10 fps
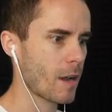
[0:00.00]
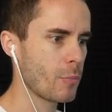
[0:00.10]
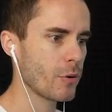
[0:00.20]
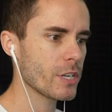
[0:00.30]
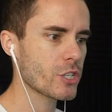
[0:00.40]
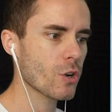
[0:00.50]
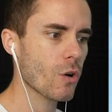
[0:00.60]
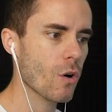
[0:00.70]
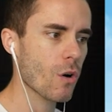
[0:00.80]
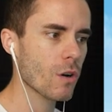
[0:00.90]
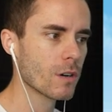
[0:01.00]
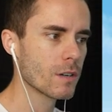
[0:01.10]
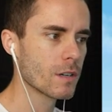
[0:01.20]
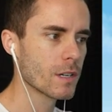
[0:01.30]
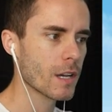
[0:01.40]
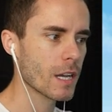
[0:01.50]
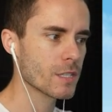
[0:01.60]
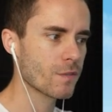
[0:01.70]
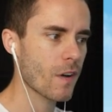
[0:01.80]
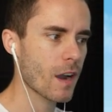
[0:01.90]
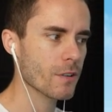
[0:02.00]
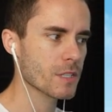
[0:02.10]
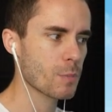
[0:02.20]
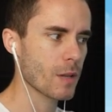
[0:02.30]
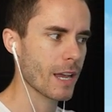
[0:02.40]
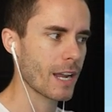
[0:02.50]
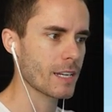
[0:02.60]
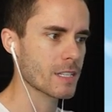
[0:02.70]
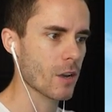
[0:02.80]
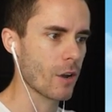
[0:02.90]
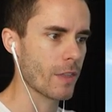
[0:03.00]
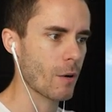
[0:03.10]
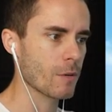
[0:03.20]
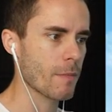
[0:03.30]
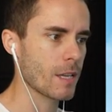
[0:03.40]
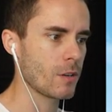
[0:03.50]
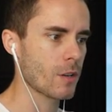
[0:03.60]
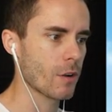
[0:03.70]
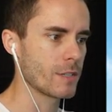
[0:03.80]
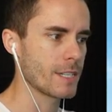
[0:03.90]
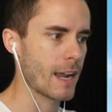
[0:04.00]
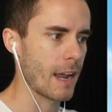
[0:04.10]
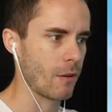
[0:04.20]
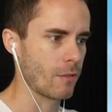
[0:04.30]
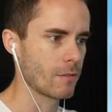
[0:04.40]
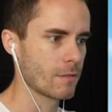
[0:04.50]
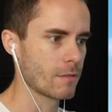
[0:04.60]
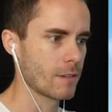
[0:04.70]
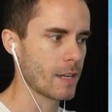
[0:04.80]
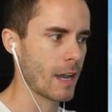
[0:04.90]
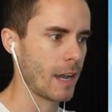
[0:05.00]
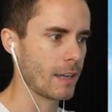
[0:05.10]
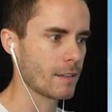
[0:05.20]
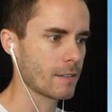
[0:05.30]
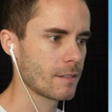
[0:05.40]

I'm pretty sure, as far as planes go, that would make you go down. Okay.